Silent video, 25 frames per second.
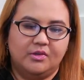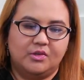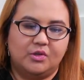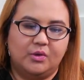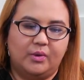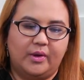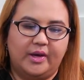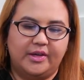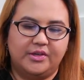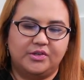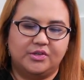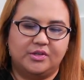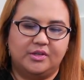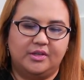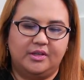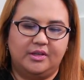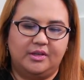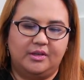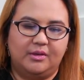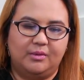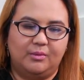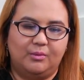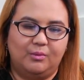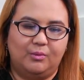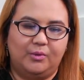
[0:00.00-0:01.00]
So
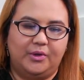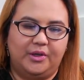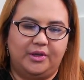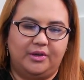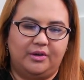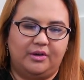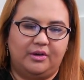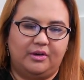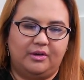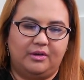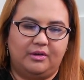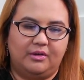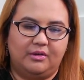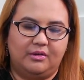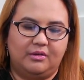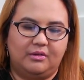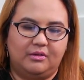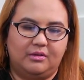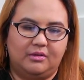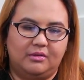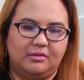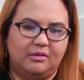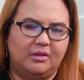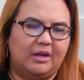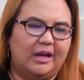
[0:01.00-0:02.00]
actually, we are.
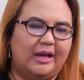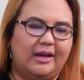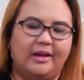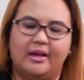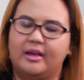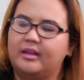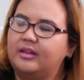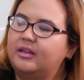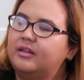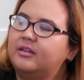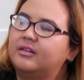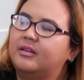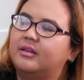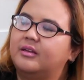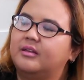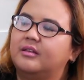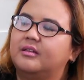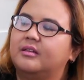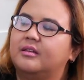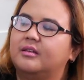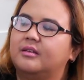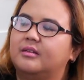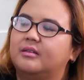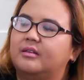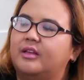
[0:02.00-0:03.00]

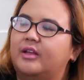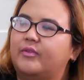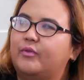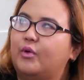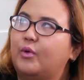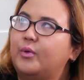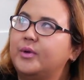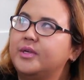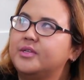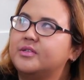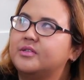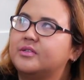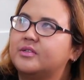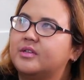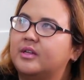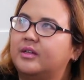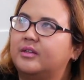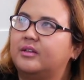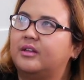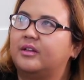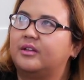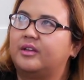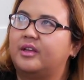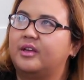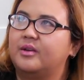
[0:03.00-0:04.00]
They've always
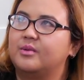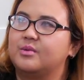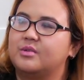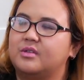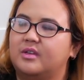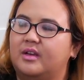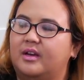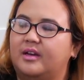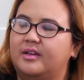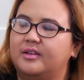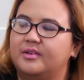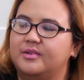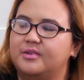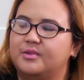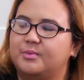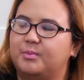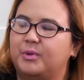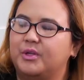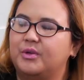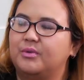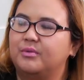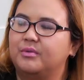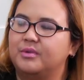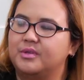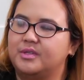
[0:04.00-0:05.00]
said that KLCI has
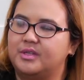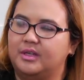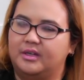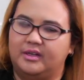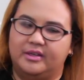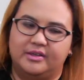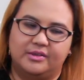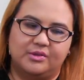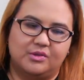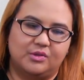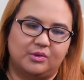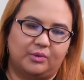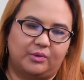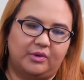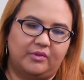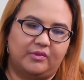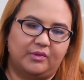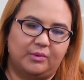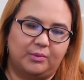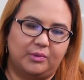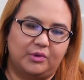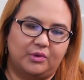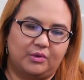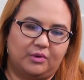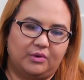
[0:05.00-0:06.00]
been resilient. So
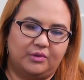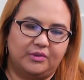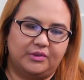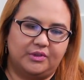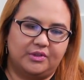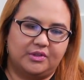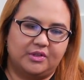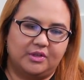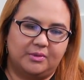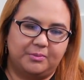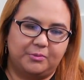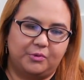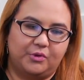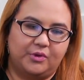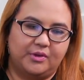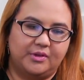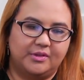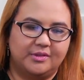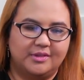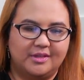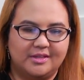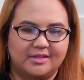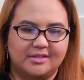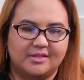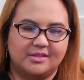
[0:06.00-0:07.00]
even with all the
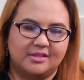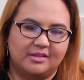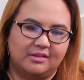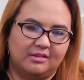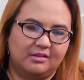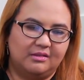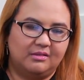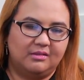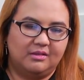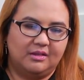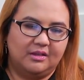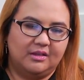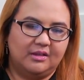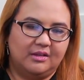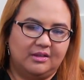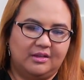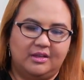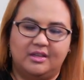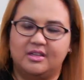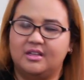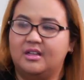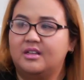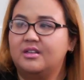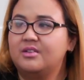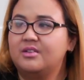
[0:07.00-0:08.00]
turmoil, it's still, at